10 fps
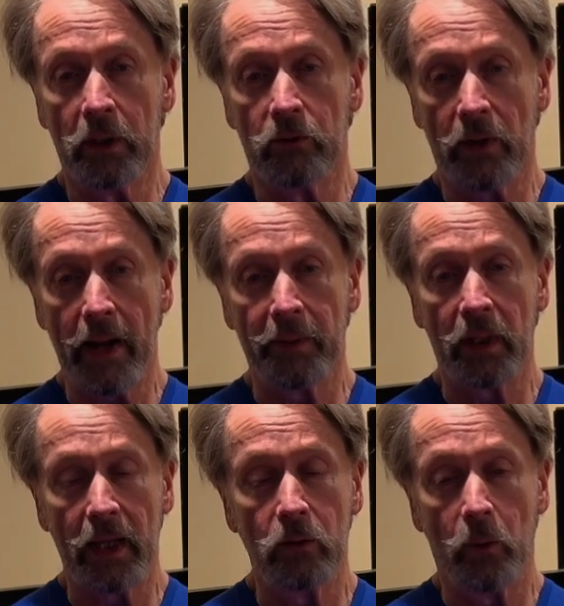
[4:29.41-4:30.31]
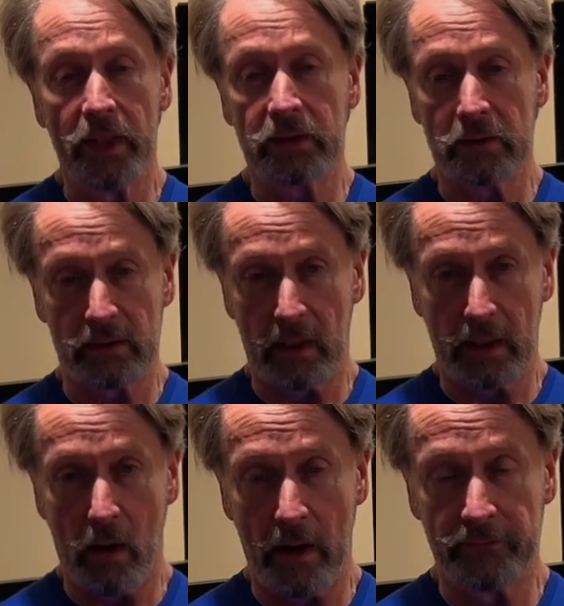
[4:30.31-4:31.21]
We're going to grab a light weight to
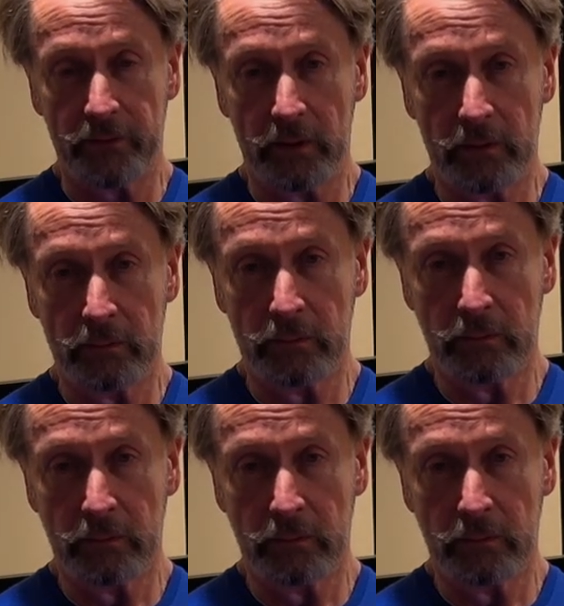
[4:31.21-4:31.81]
start off.